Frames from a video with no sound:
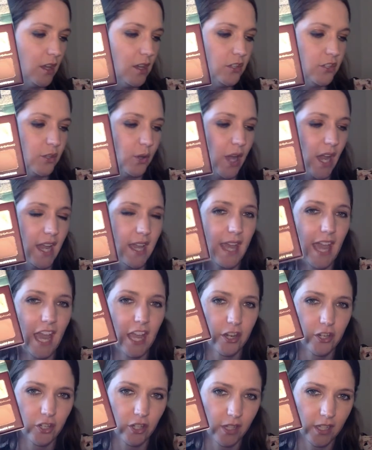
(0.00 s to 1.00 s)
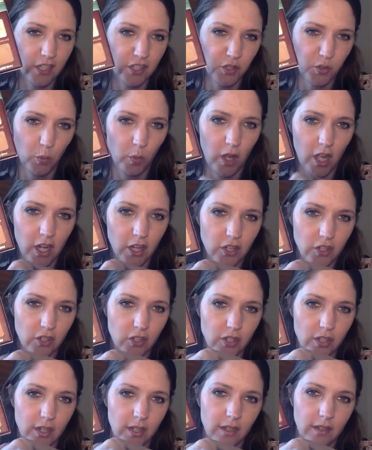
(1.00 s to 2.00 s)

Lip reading: So I actually swatched.